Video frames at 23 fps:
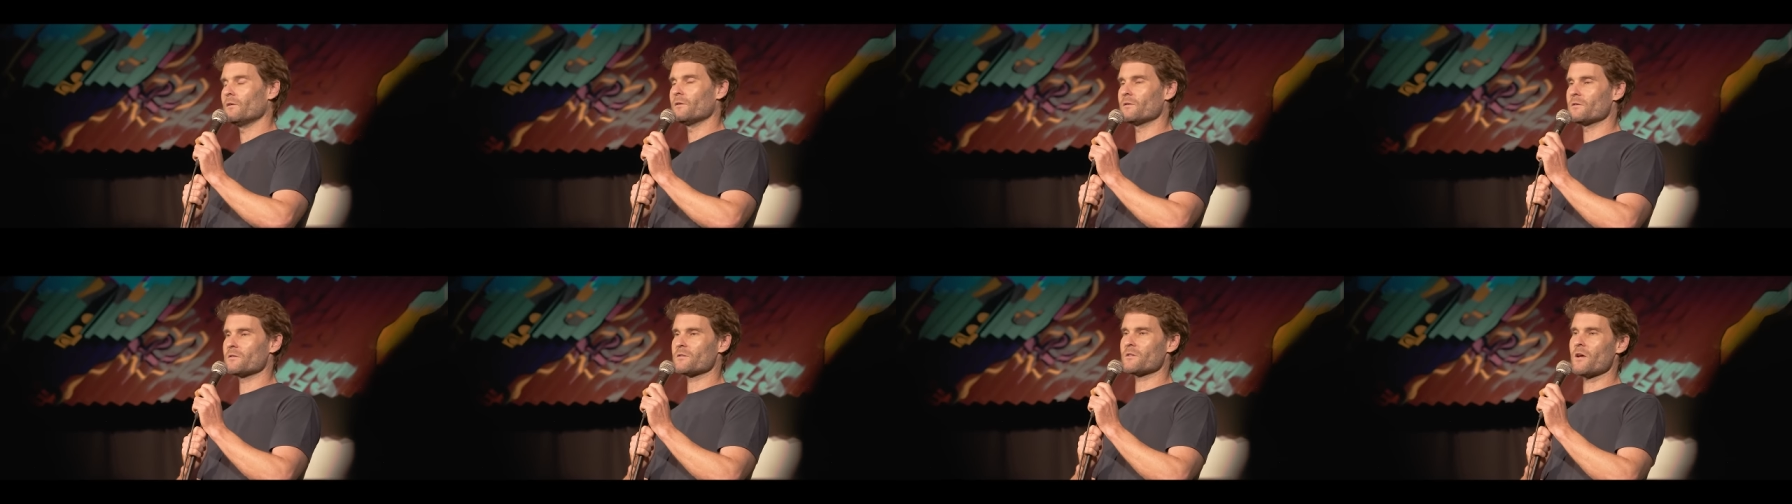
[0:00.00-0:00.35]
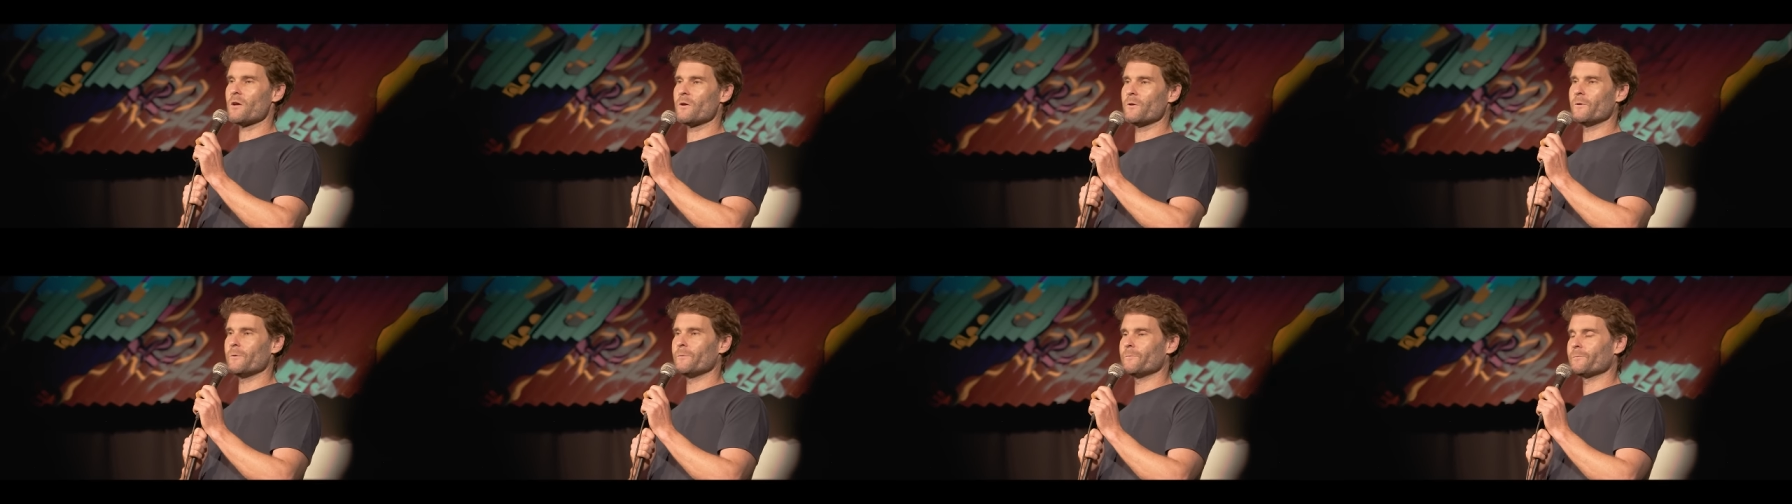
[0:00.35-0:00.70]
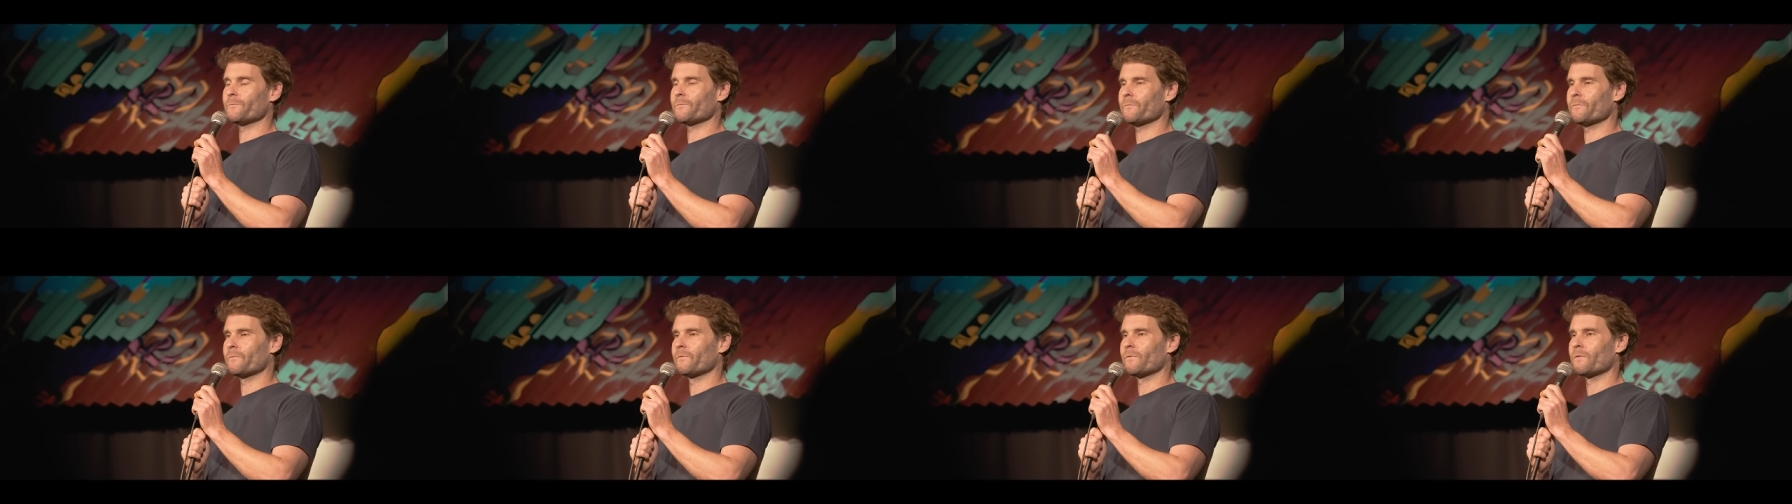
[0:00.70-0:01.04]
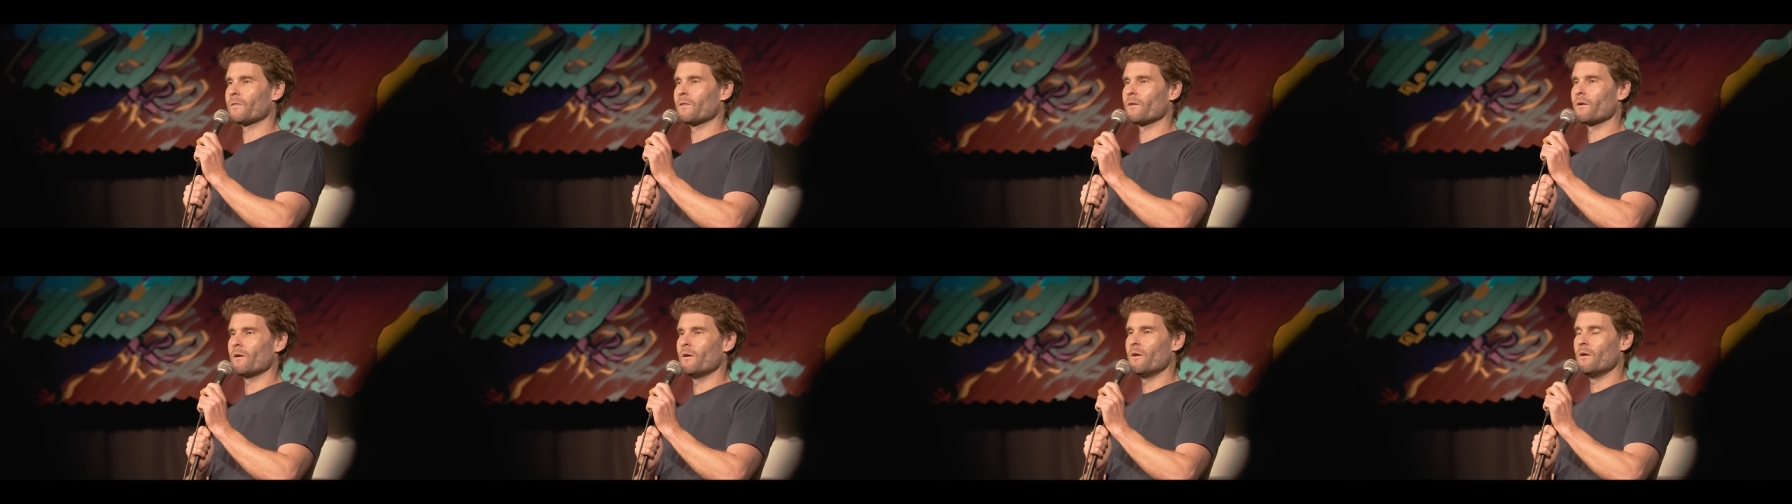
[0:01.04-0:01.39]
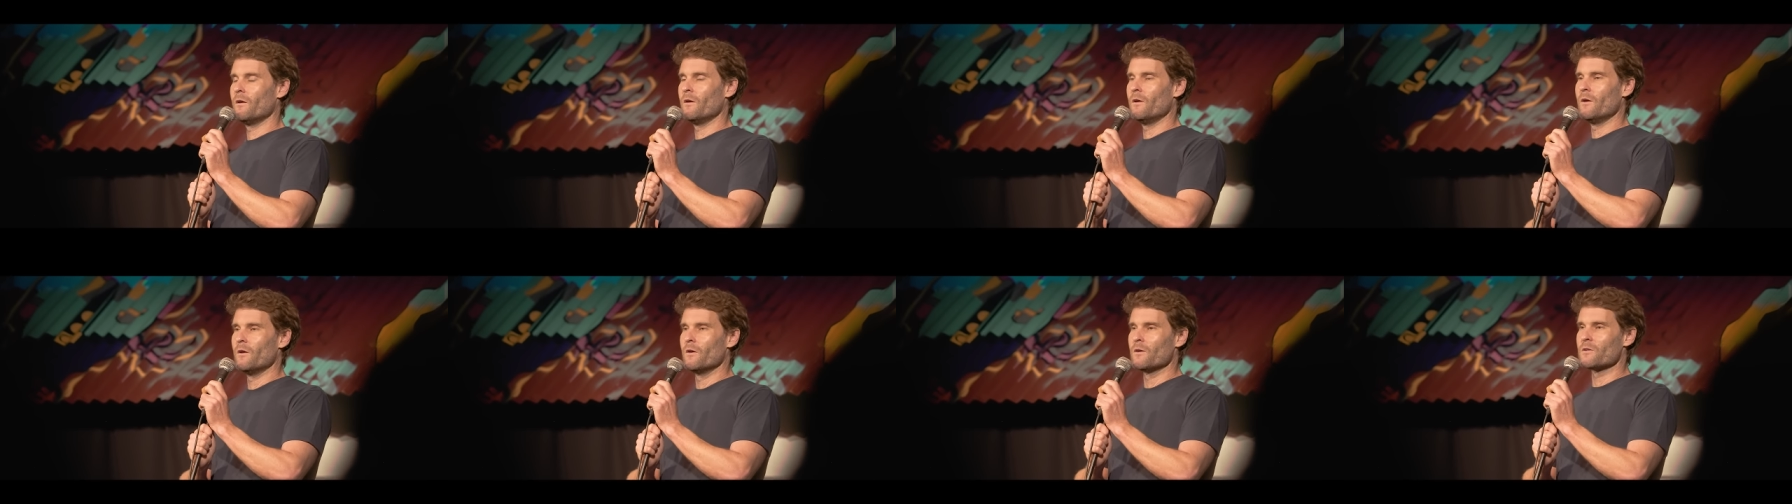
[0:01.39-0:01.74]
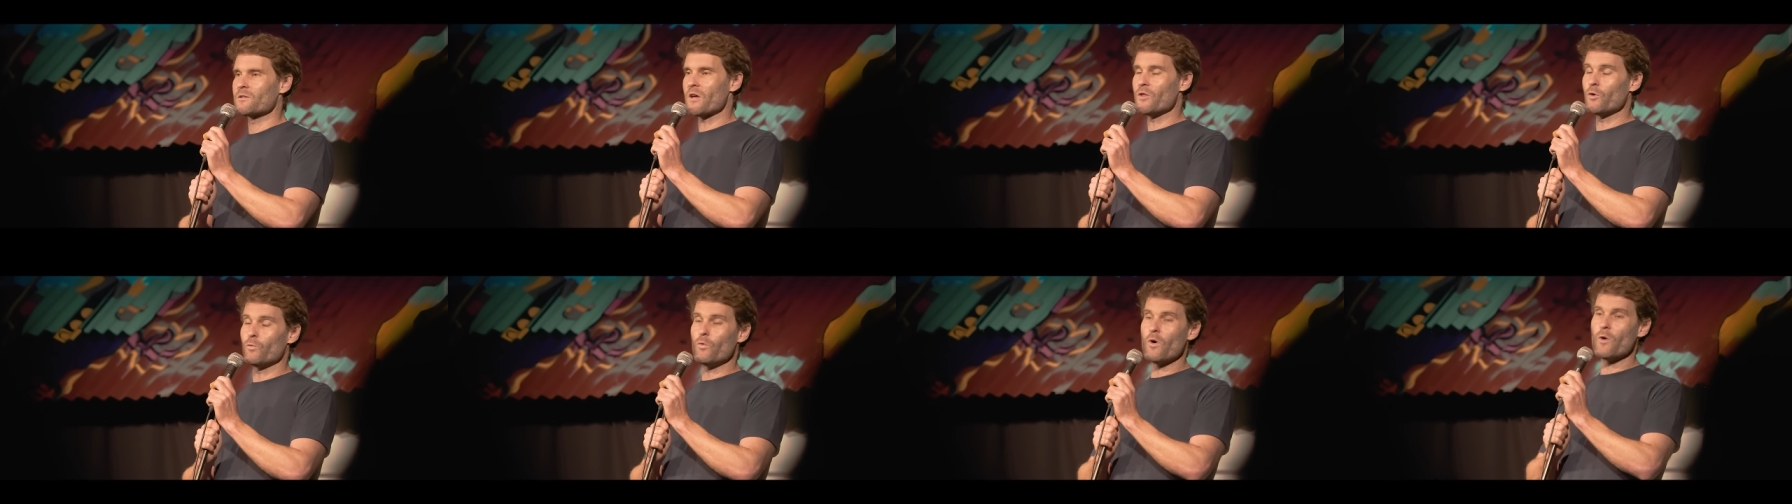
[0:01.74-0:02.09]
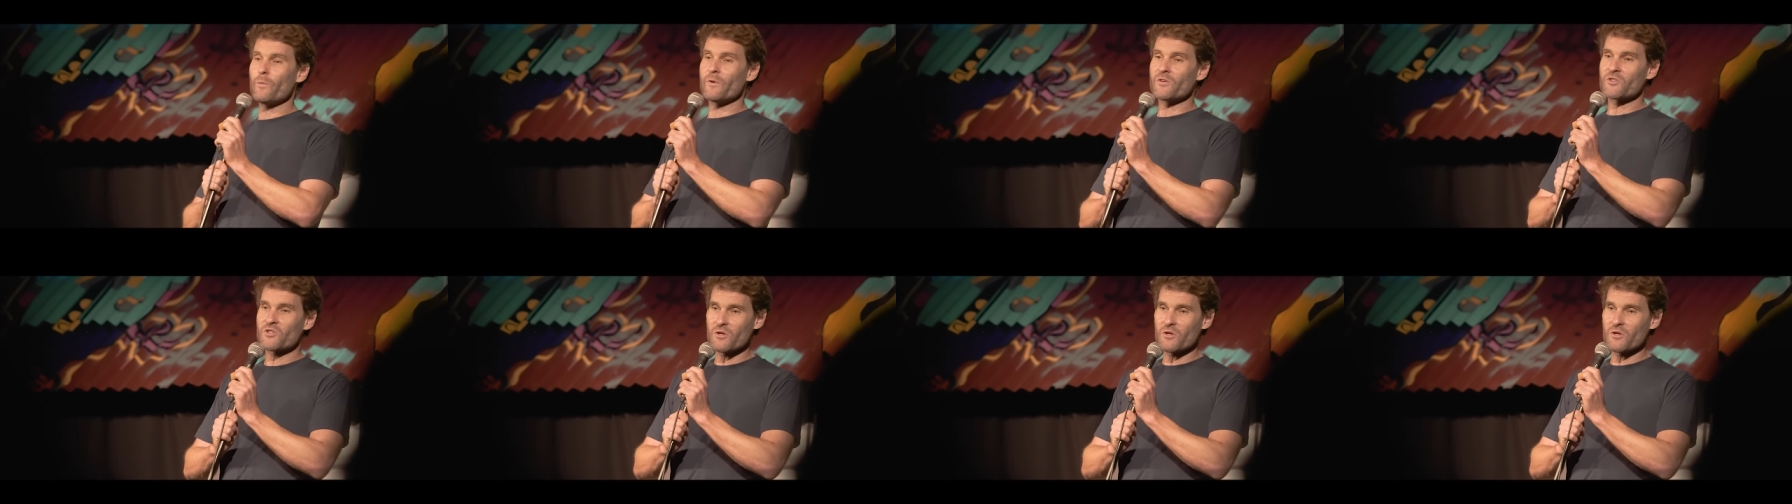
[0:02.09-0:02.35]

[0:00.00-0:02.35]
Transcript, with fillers: So... So the woman,